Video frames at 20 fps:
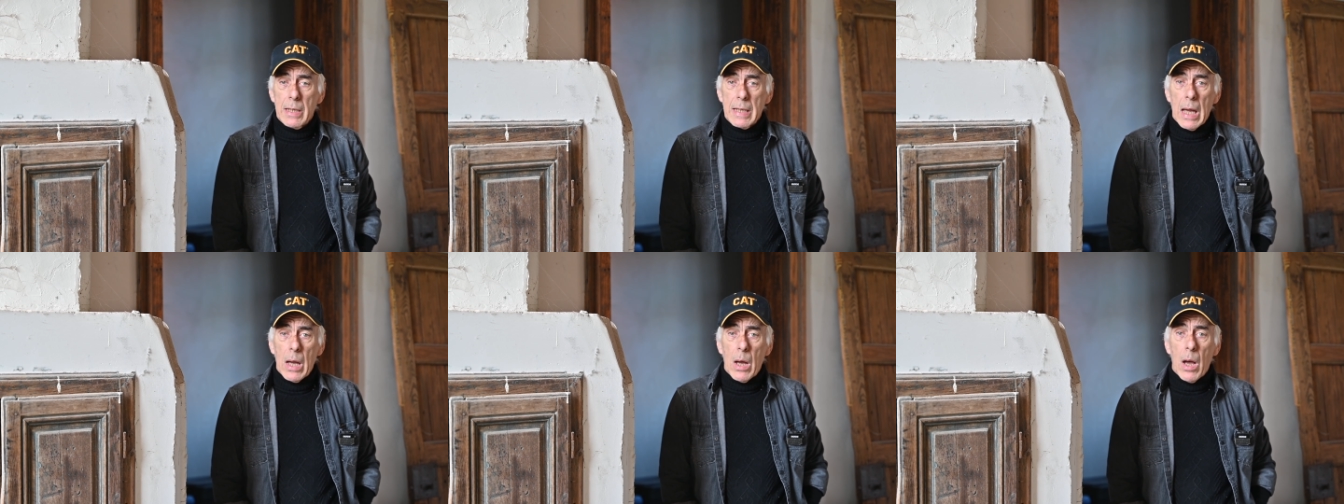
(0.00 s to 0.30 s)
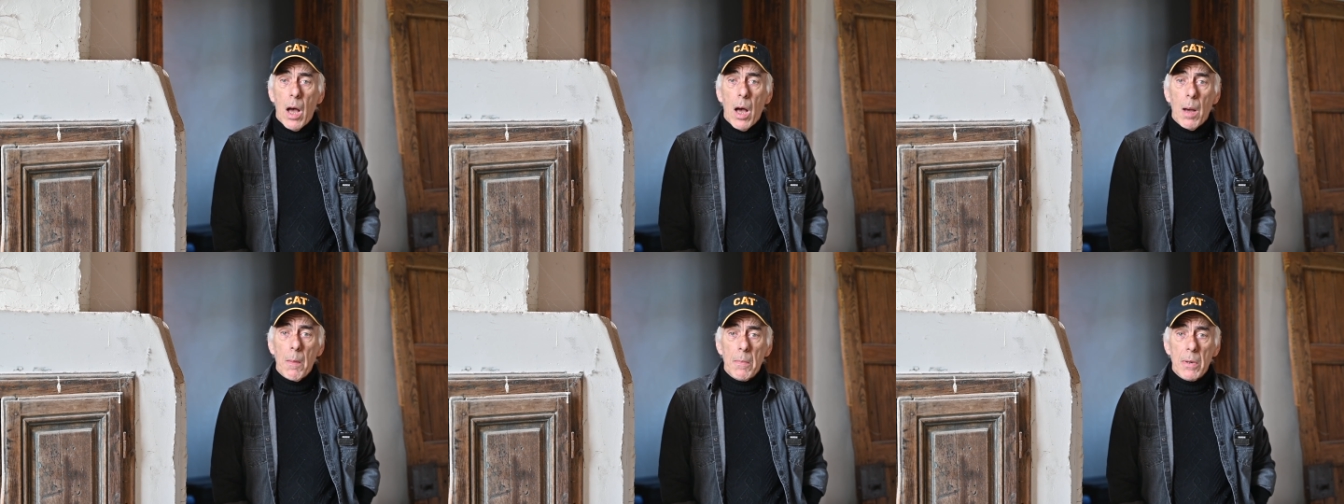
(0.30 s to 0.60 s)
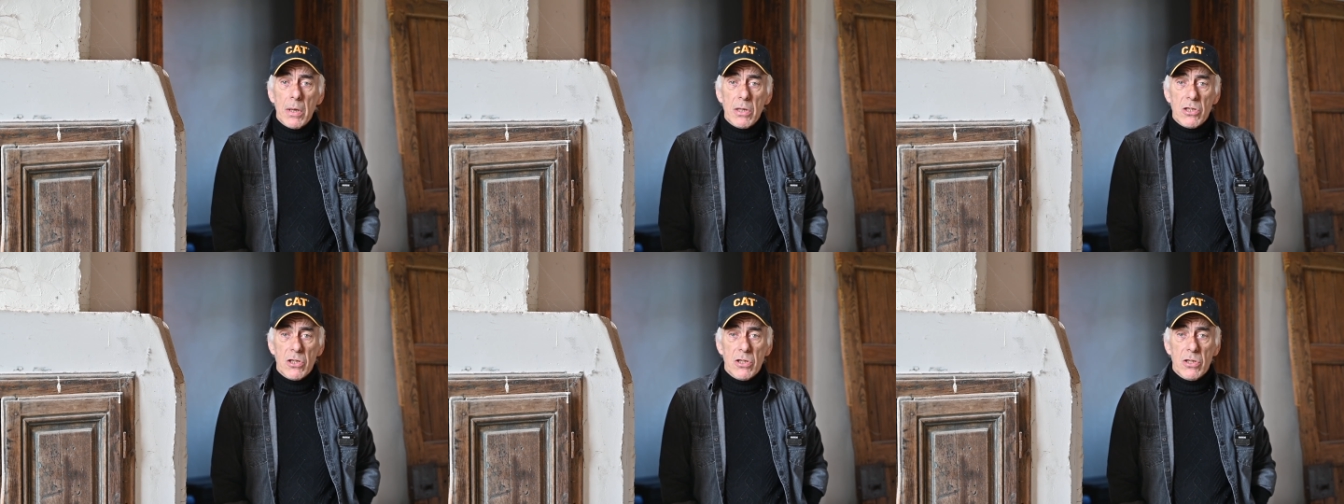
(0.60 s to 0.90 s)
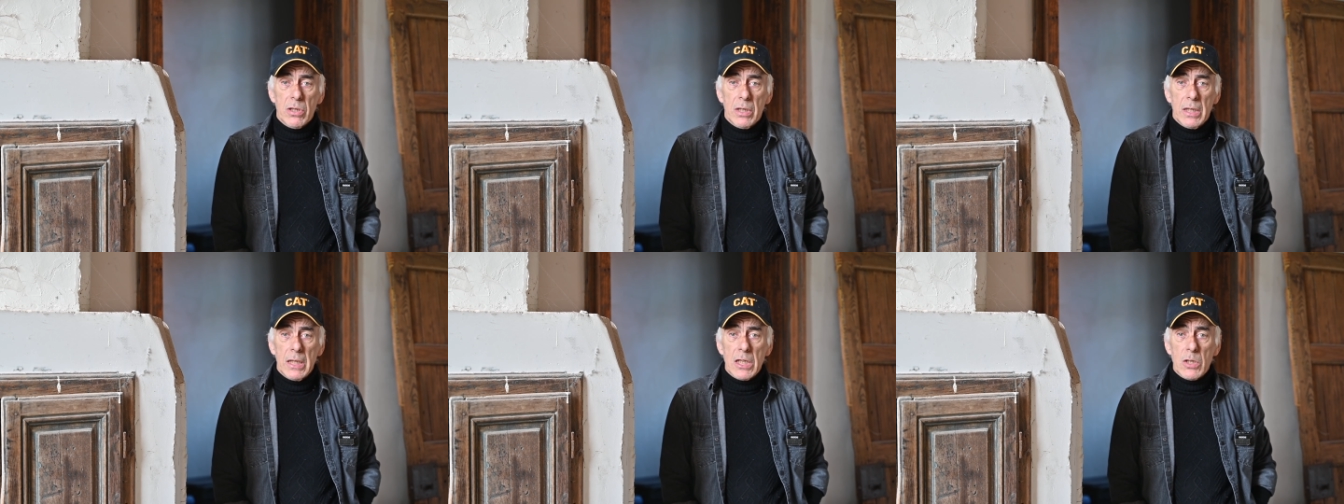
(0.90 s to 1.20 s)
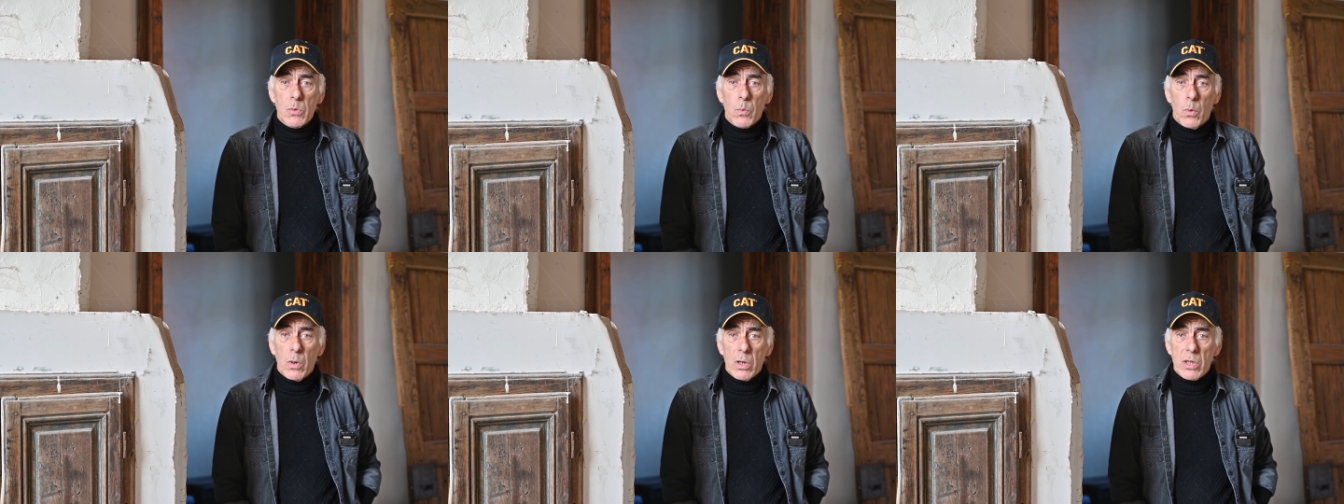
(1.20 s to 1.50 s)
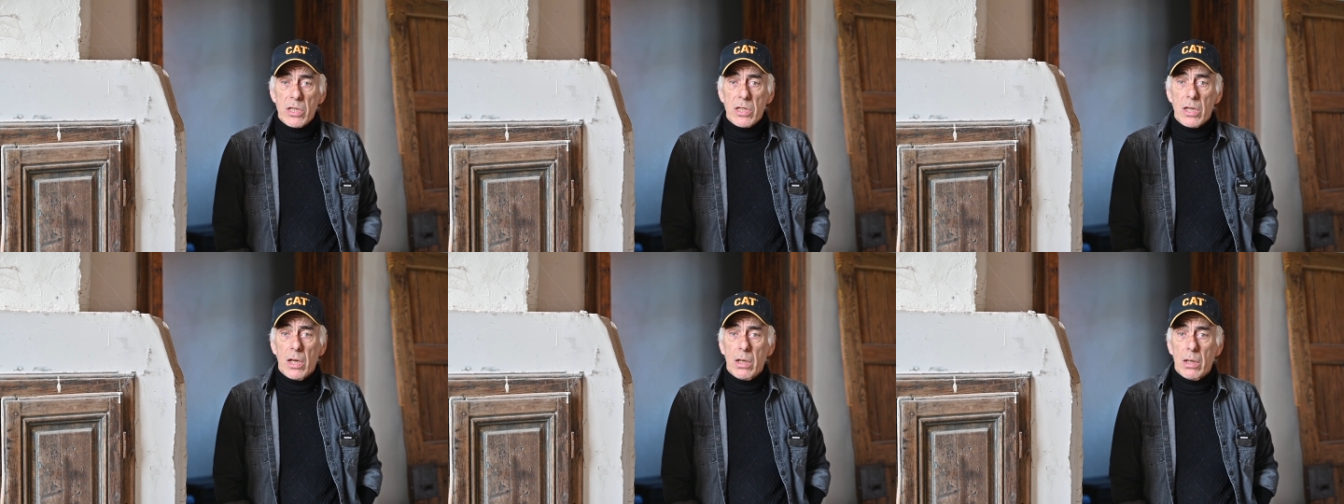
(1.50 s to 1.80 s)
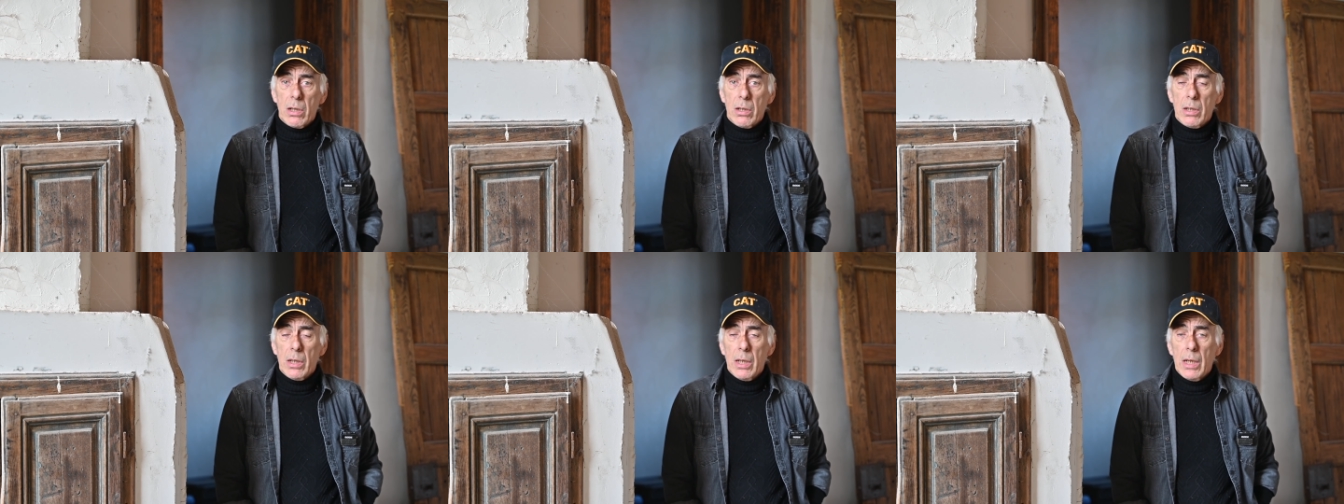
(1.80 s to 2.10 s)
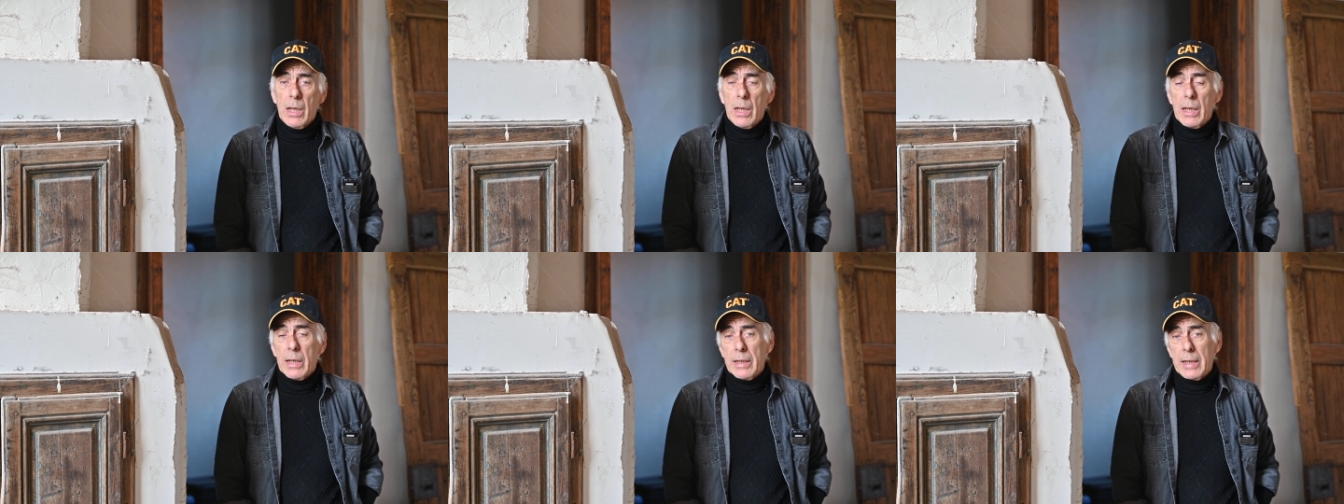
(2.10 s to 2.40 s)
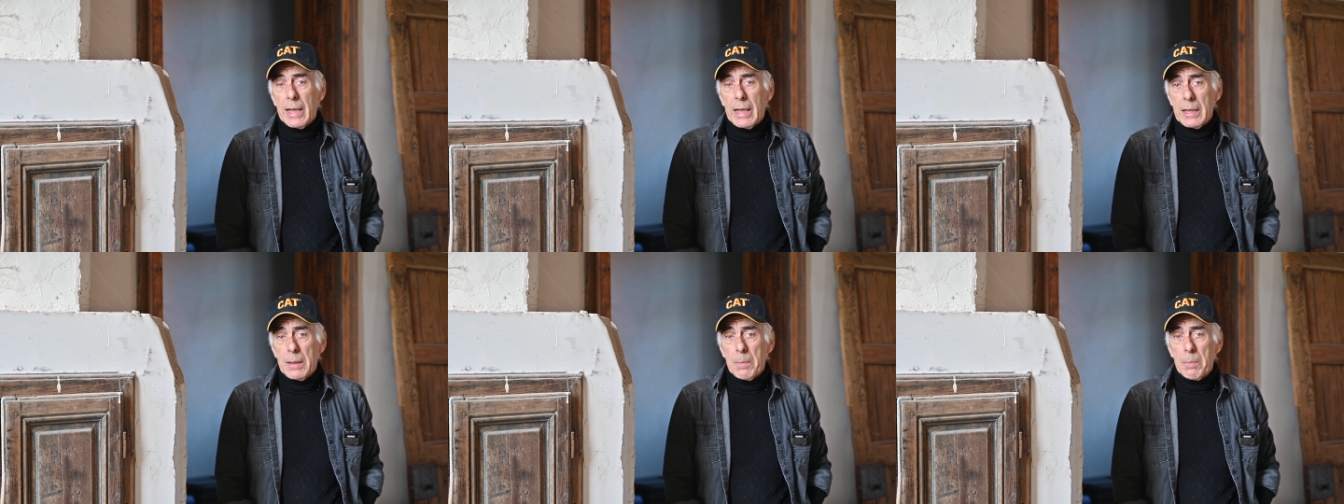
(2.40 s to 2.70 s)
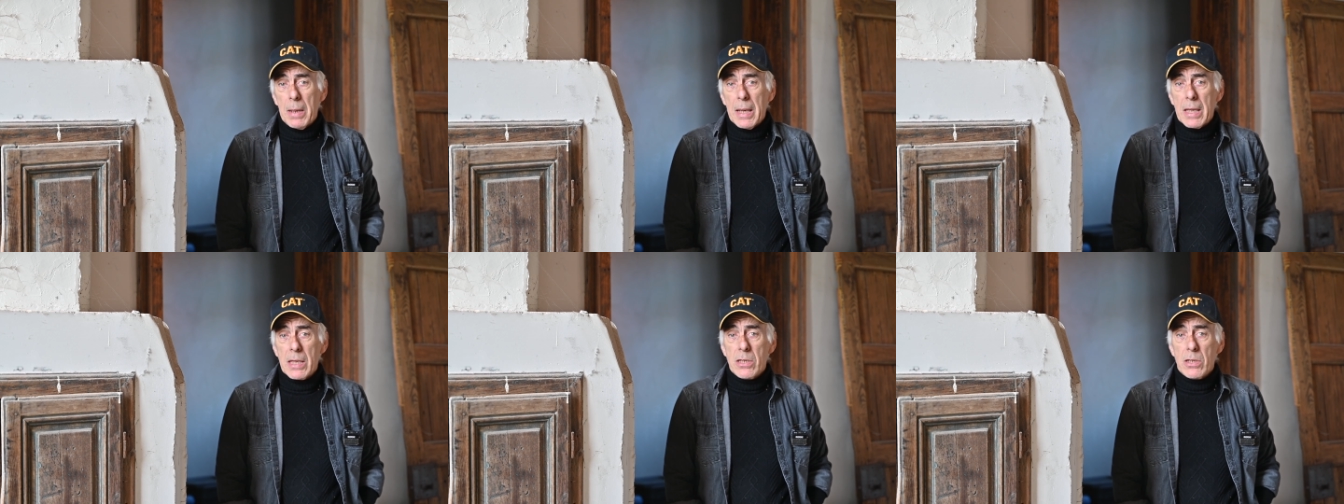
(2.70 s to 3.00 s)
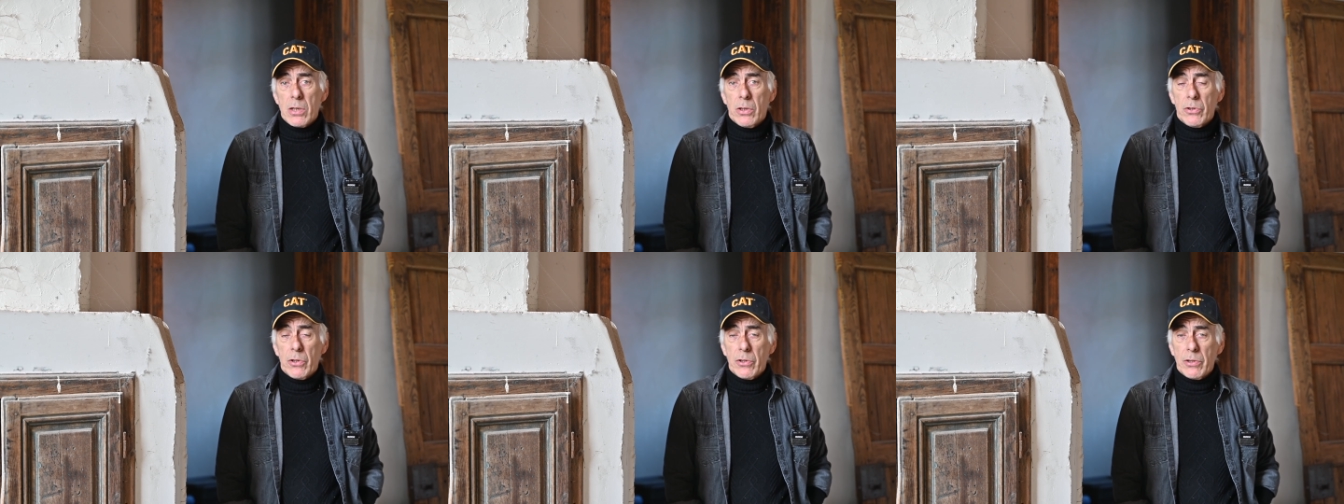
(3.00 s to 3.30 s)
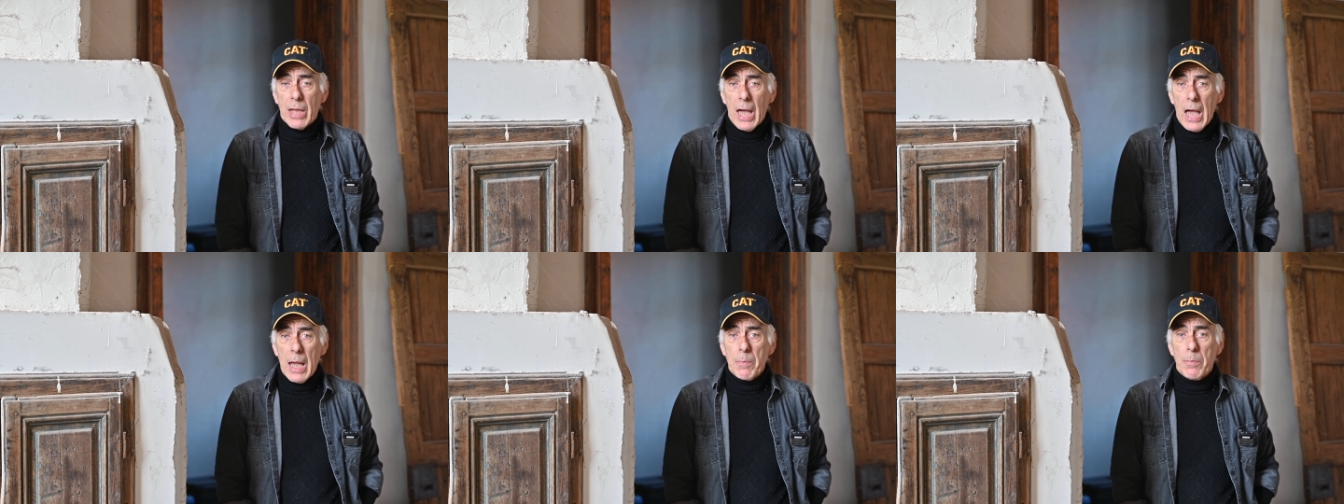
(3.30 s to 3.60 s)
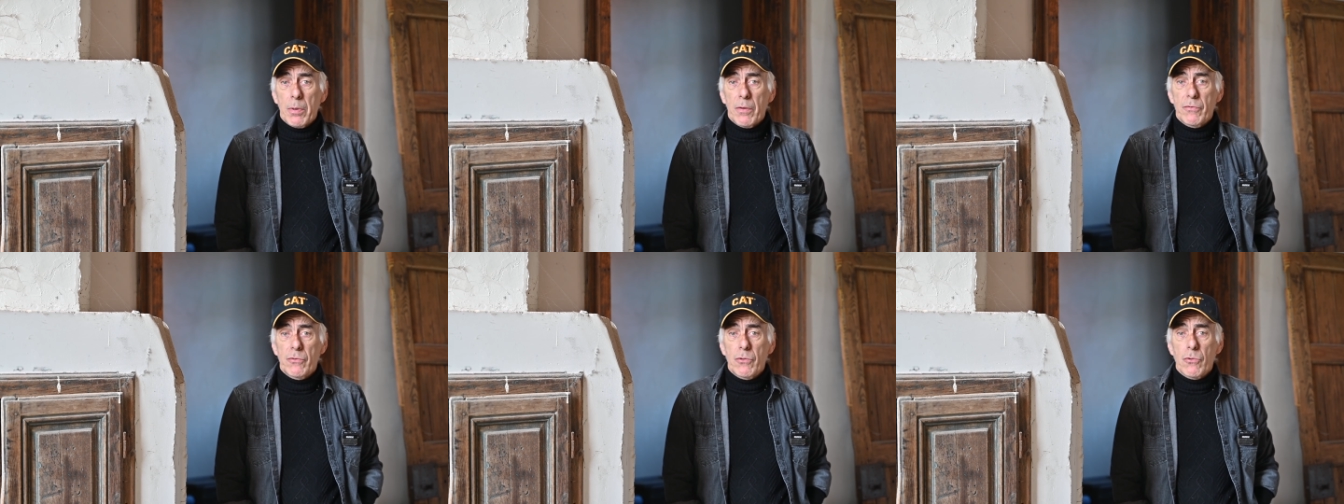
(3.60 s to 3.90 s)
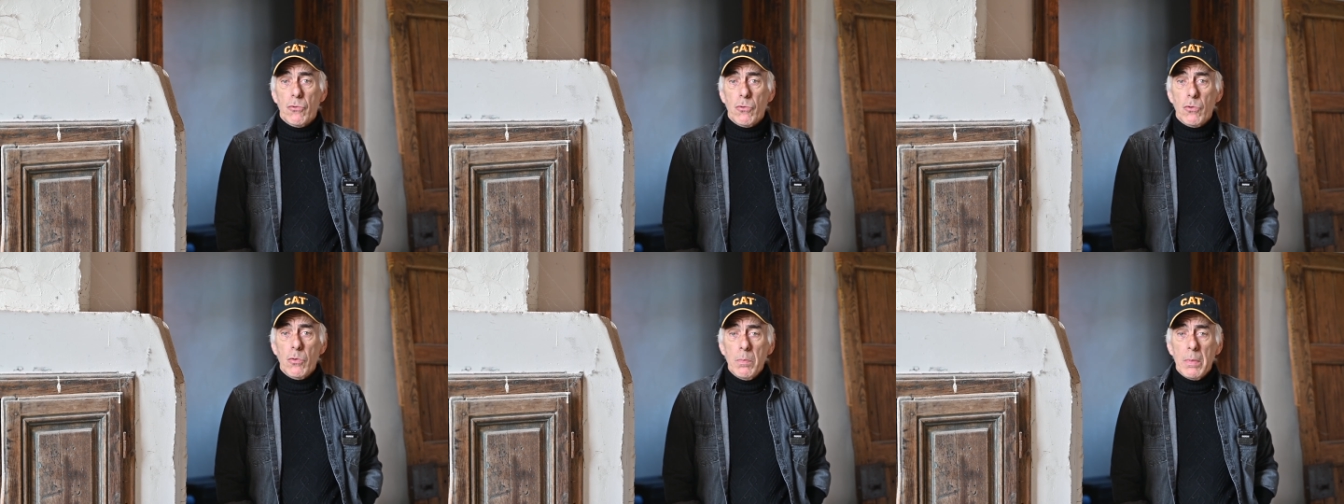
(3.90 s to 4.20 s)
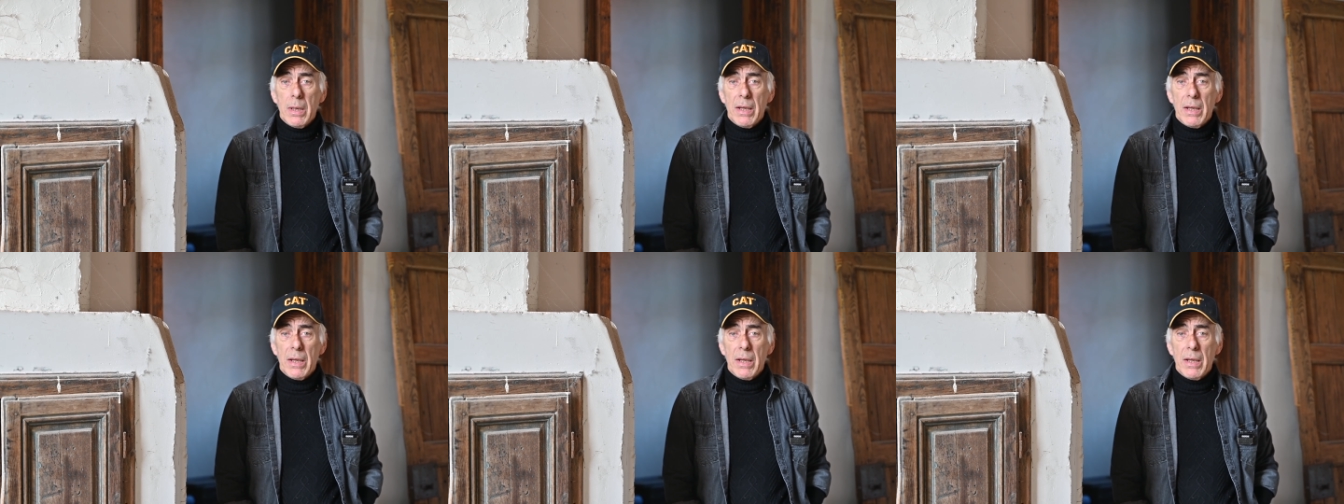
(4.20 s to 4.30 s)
Now, how much these watts are, that depends on the type of the room.